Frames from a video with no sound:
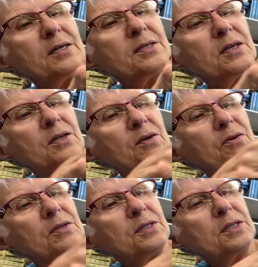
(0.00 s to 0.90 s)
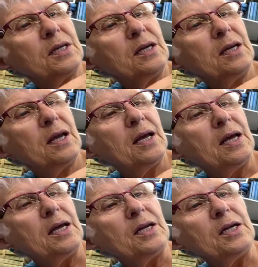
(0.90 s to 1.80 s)
is, and you can see
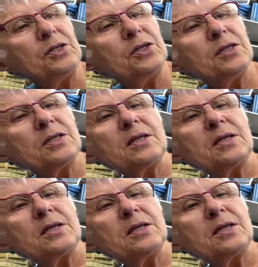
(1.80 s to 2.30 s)
in inches,